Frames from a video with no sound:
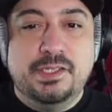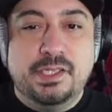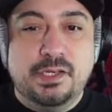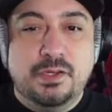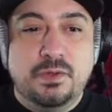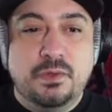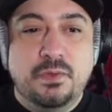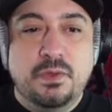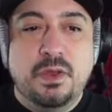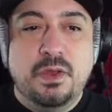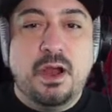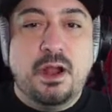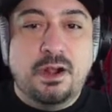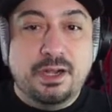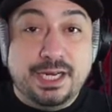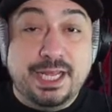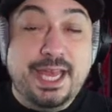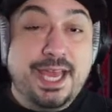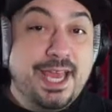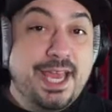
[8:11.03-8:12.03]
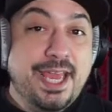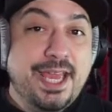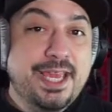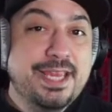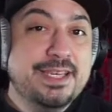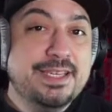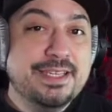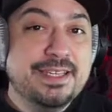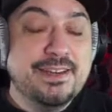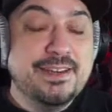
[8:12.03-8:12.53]
So
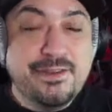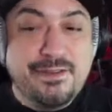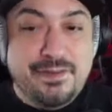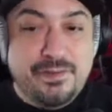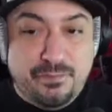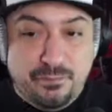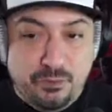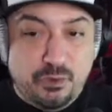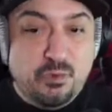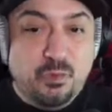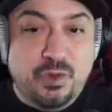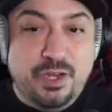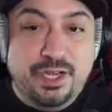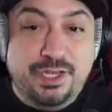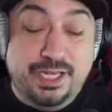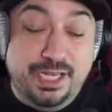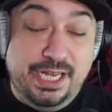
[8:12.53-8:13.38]
Arcade, for one,